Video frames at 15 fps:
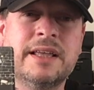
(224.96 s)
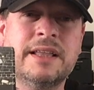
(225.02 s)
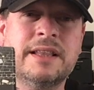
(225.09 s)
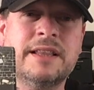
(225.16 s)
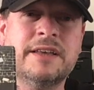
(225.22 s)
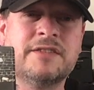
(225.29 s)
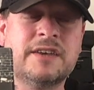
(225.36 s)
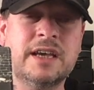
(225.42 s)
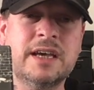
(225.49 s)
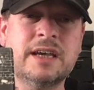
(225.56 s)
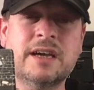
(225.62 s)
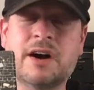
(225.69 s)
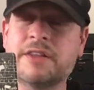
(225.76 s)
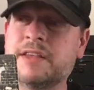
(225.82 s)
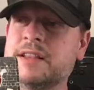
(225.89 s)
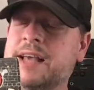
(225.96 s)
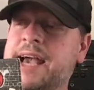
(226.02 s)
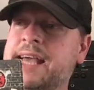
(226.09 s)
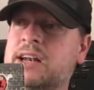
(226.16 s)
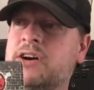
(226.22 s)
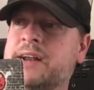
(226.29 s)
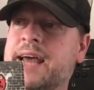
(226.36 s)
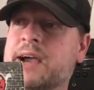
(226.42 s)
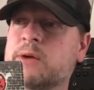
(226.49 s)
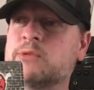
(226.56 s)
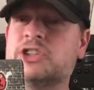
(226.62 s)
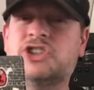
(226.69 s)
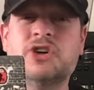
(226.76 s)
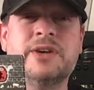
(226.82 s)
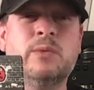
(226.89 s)
this gig. I think the headline act was
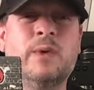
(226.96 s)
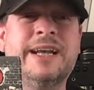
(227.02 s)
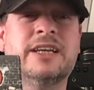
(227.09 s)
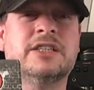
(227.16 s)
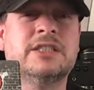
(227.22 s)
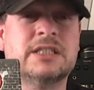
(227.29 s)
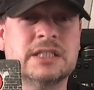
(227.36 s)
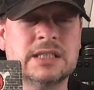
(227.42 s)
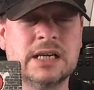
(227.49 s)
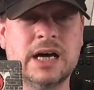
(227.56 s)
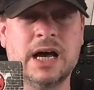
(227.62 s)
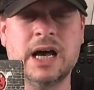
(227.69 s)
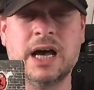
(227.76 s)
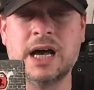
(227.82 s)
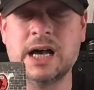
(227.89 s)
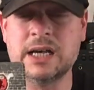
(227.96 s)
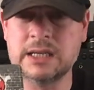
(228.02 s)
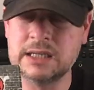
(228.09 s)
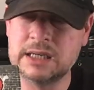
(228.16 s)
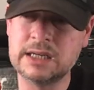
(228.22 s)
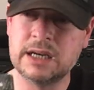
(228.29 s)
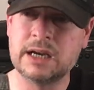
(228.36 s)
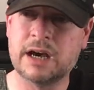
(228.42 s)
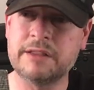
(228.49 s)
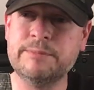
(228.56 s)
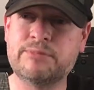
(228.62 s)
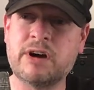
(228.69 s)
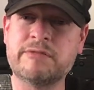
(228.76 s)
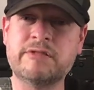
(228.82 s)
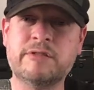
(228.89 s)
Johnny Winters, I think
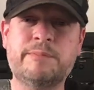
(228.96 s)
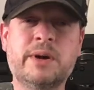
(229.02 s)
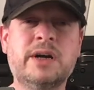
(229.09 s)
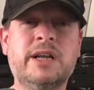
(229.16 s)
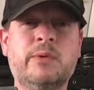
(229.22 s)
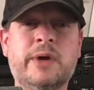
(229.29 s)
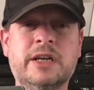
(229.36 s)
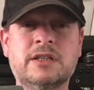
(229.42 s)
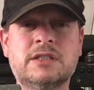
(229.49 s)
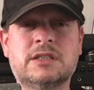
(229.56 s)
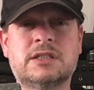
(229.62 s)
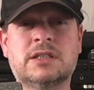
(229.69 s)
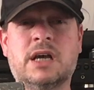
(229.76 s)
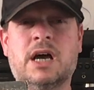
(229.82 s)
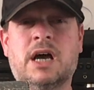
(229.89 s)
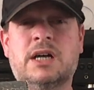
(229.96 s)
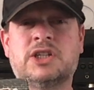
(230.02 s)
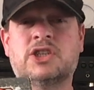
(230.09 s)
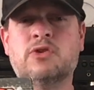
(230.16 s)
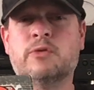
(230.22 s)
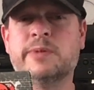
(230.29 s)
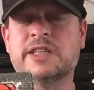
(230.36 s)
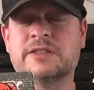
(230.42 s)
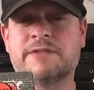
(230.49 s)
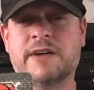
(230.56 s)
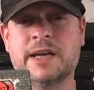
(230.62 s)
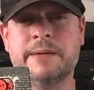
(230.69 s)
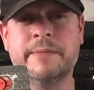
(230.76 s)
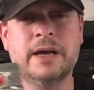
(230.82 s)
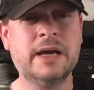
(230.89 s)
brother of Bernie Winters and Schnorbitz
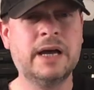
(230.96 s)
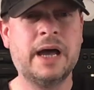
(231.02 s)
fame.